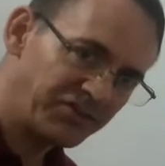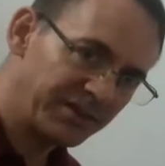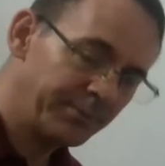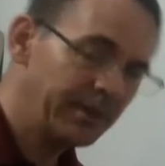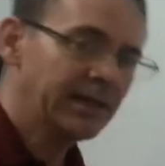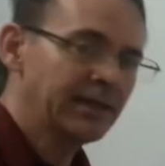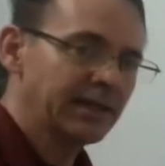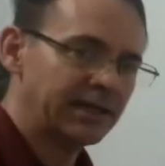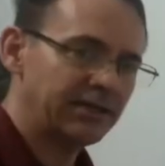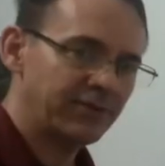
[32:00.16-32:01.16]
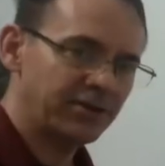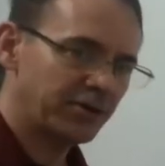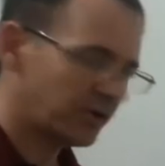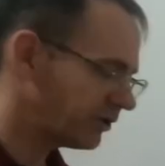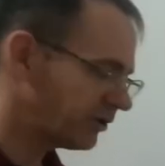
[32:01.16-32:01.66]
them, even
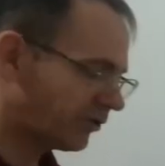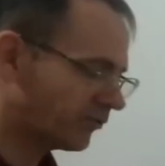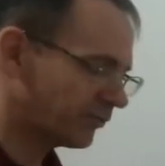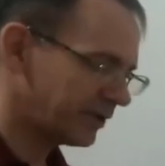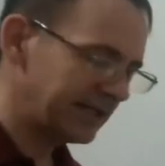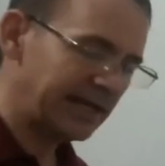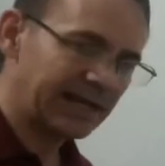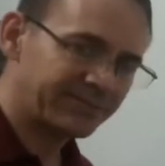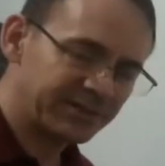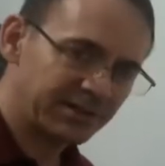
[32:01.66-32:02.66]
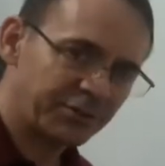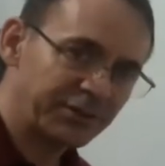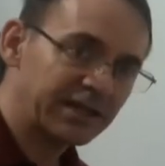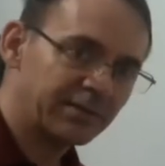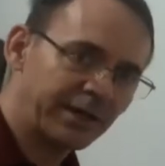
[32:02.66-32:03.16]
though you don't really have to
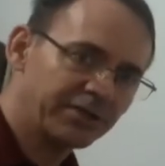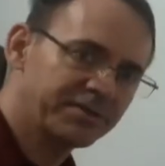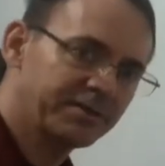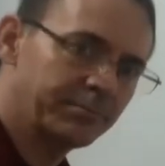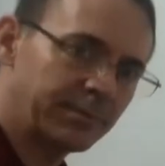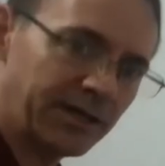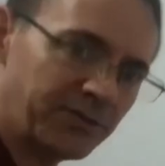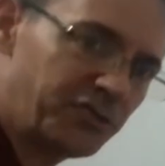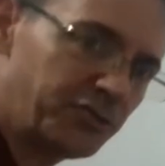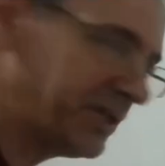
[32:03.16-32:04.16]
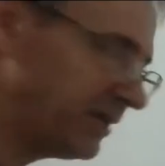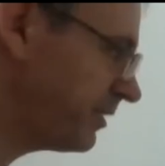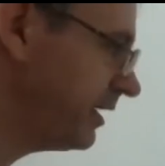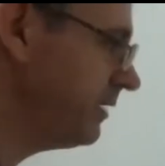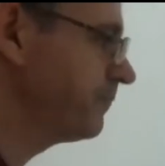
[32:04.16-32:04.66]
think about them too
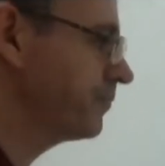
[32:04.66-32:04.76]
deeply.